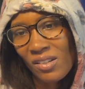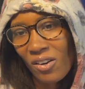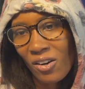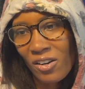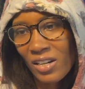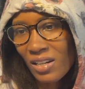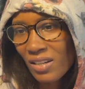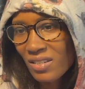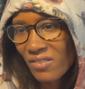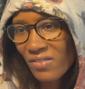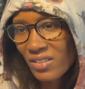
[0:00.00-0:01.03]

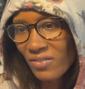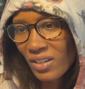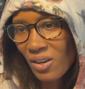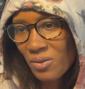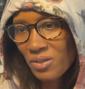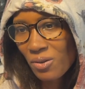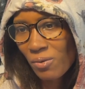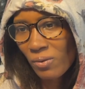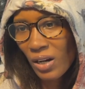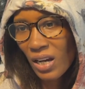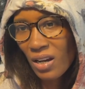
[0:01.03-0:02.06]
Artiness of this video is
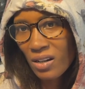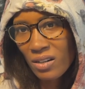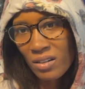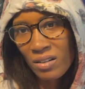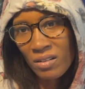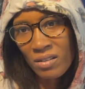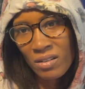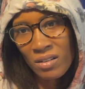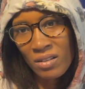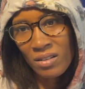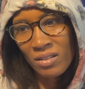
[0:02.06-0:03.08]
great.
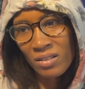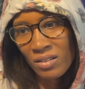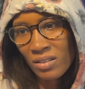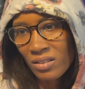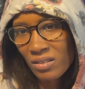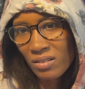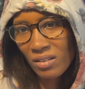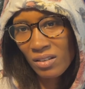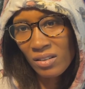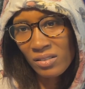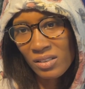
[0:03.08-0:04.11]

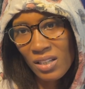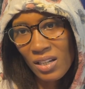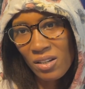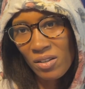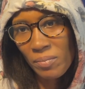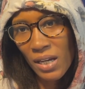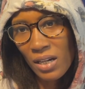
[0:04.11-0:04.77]
Oh, it's like you're making a